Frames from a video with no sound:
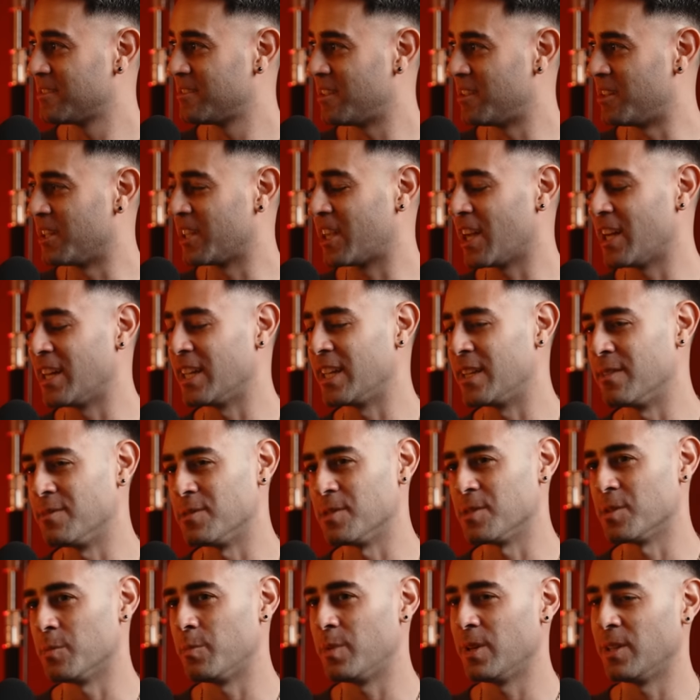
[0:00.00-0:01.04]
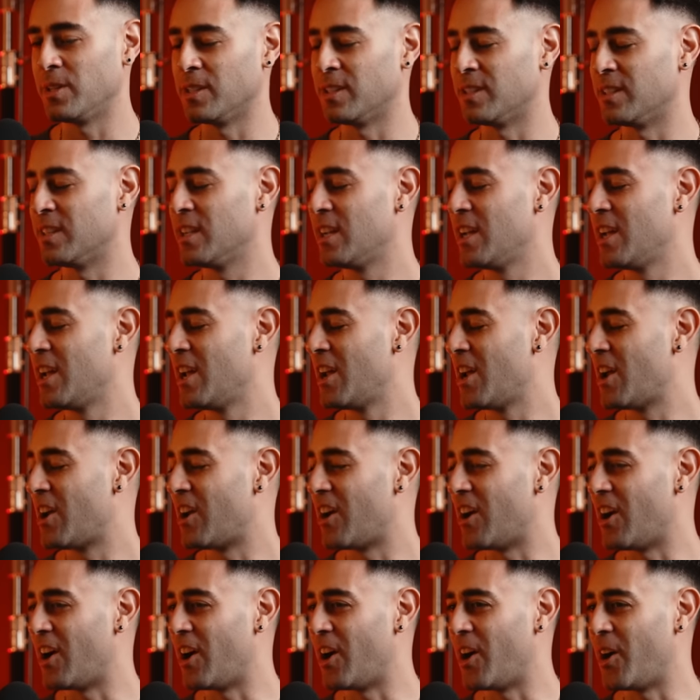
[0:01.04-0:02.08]
Right. And kind of gives his opinion.
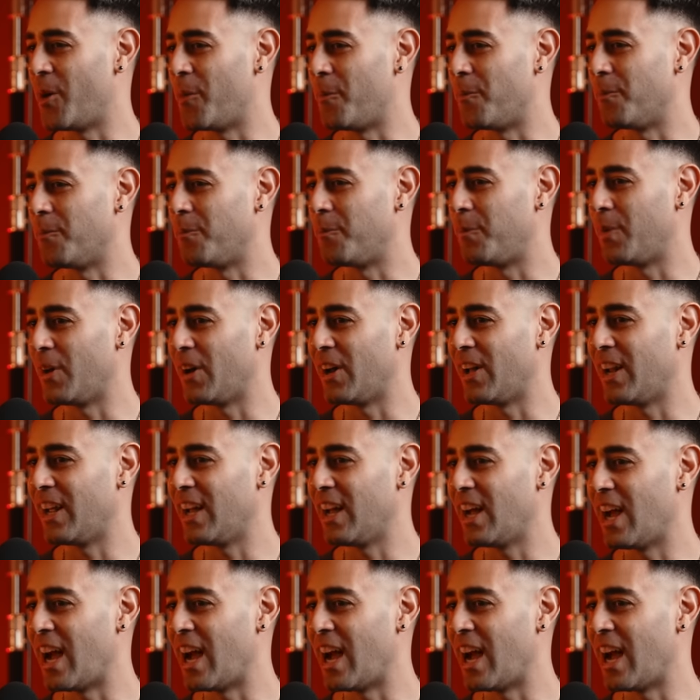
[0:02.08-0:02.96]
But